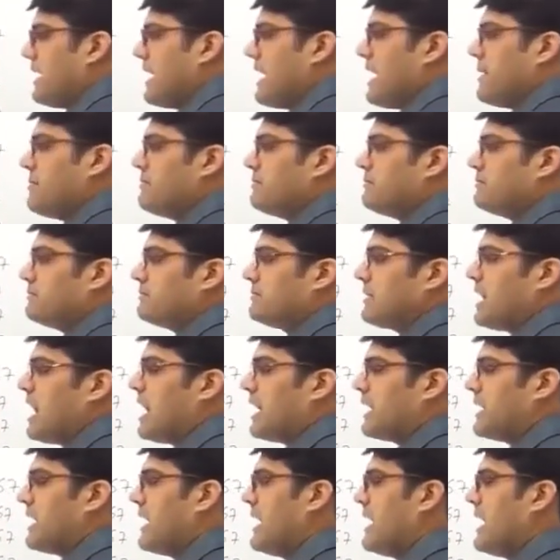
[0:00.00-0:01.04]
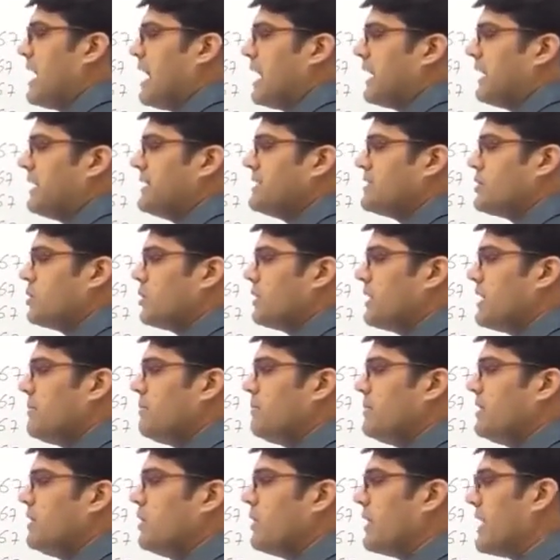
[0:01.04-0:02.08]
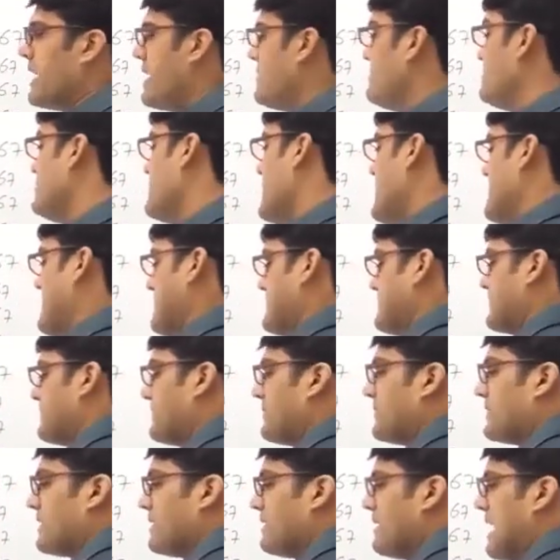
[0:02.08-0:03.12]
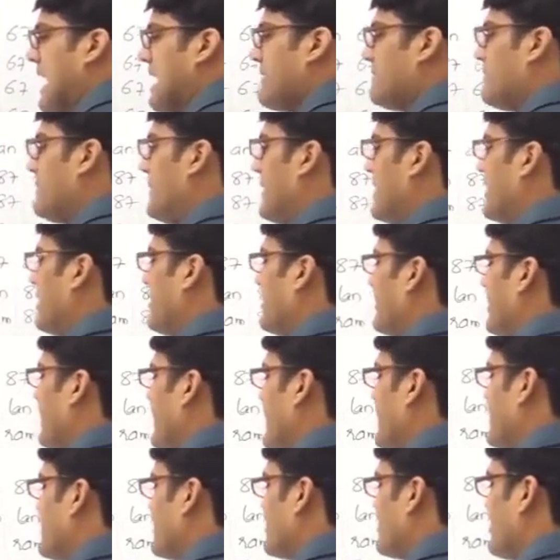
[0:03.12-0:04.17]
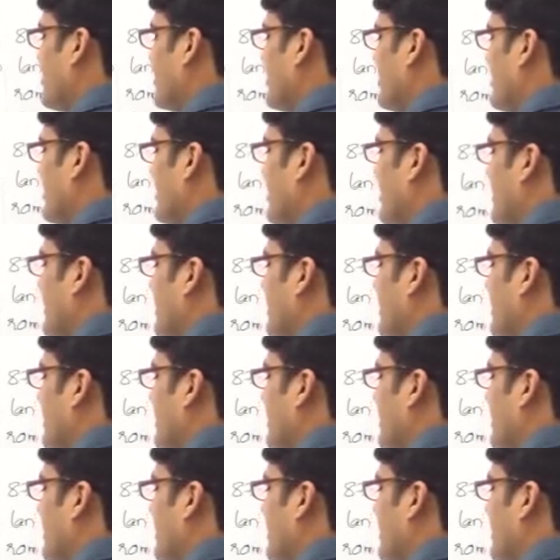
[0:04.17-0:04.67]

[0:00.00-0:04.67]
M. R A R A is okay. P or M M. Alphabetical order, right? So